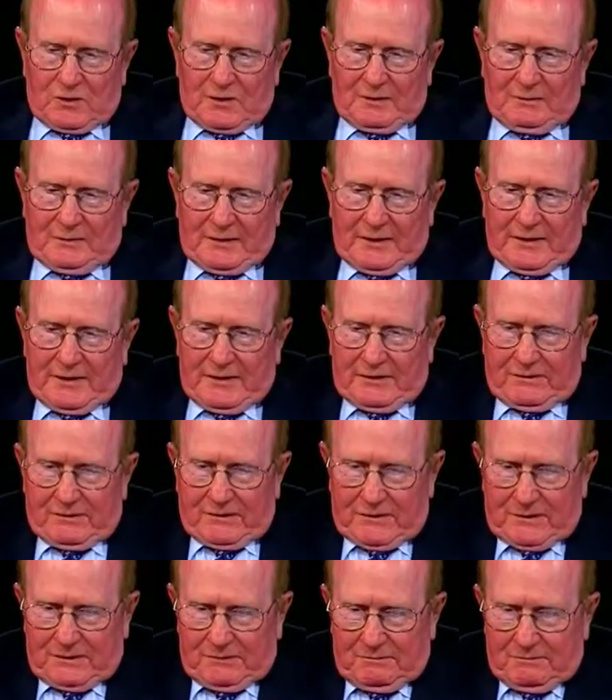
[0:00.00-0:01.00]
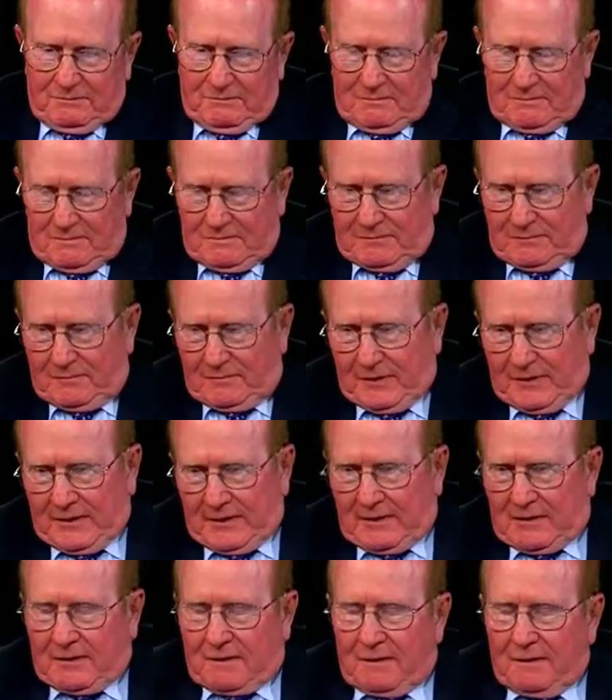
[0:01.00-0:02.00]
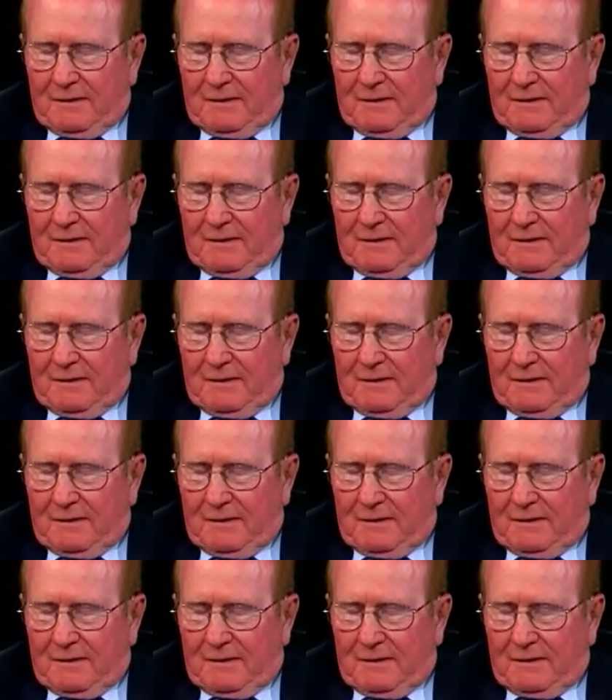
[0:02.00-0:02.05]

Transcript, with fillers: I'm laying there on the bed.